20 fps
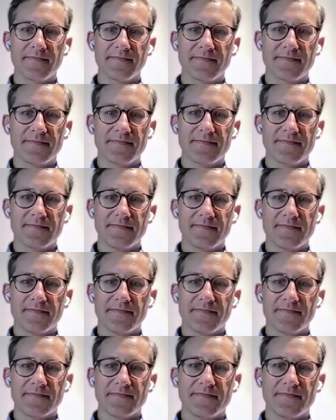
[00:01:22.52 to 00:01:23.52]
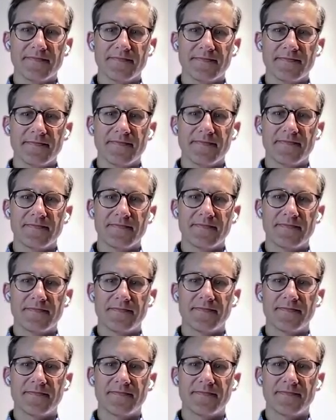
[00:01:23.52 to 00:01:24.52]

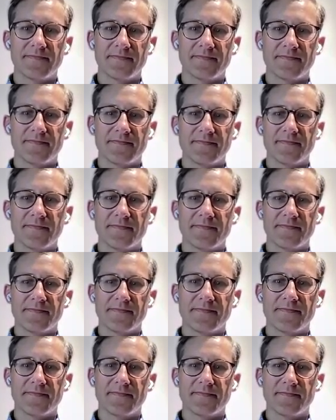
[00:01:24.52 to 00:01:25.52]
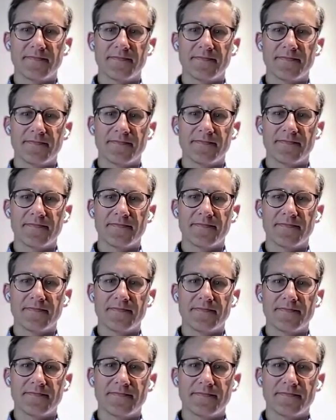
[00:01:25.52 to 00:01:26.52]

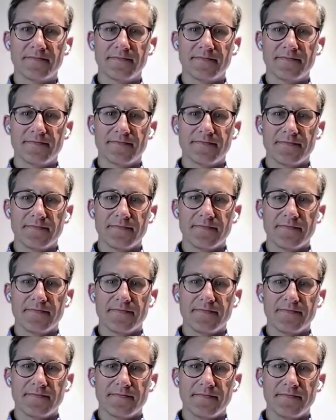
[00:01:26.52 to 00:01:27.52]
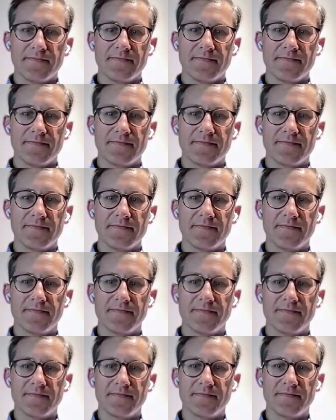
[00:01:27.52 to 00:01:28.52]

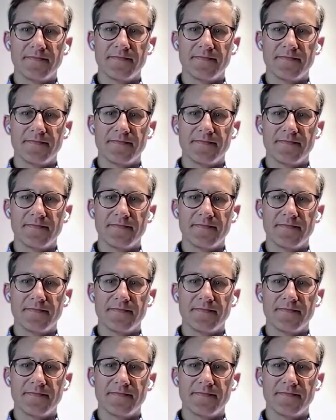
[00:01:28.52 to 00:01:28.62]
[no speech]